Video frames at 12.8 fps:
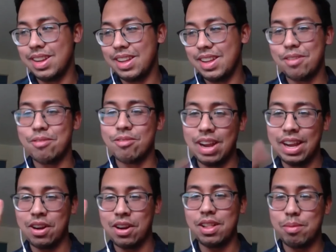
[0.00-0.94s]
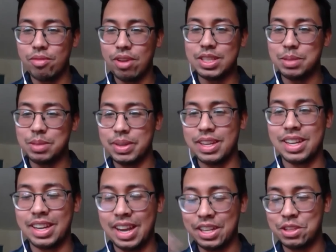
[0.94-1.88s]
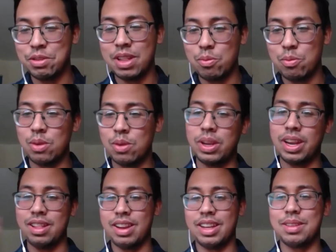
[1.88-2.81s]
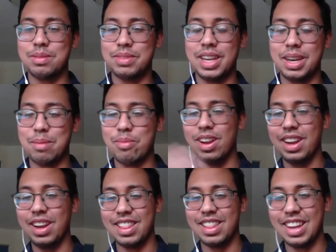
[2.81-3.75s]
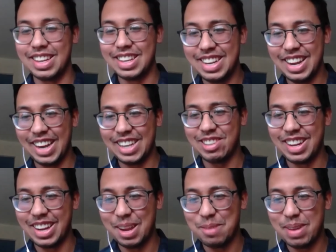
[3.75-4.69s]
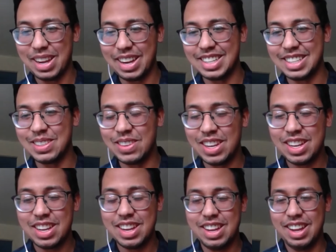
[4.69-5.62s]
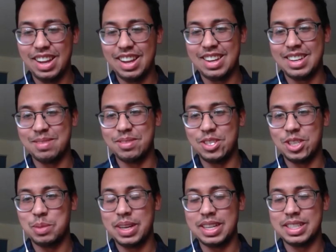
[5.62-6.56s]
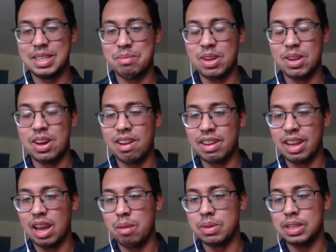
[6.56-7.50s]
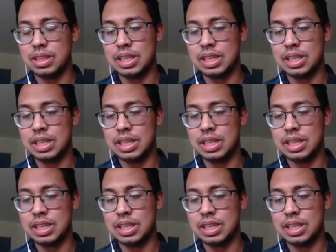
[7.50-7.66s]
I call them runs because I do them 1 week and then I take a break and I try to get back into it, just because I'm not on campus.